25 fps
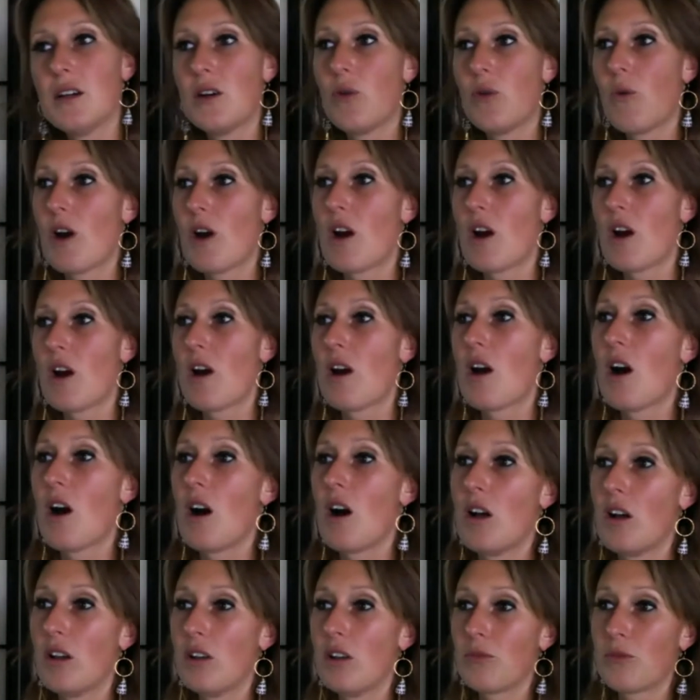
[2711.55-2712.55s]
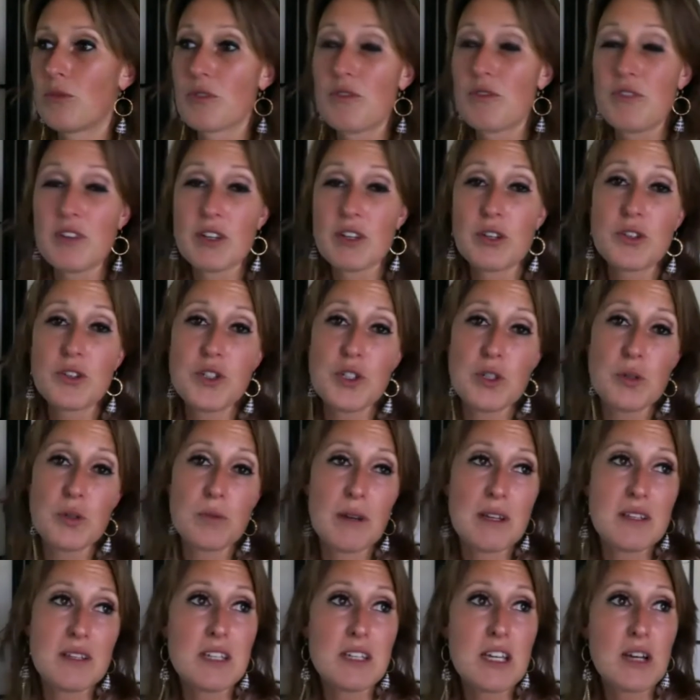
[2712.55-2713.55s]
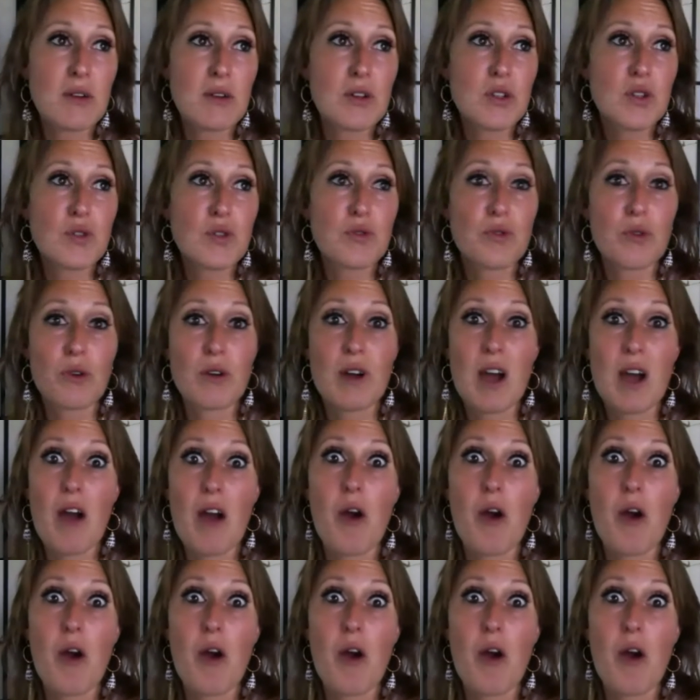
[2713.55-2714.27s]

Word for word: where I'll reveal to you my secrets for how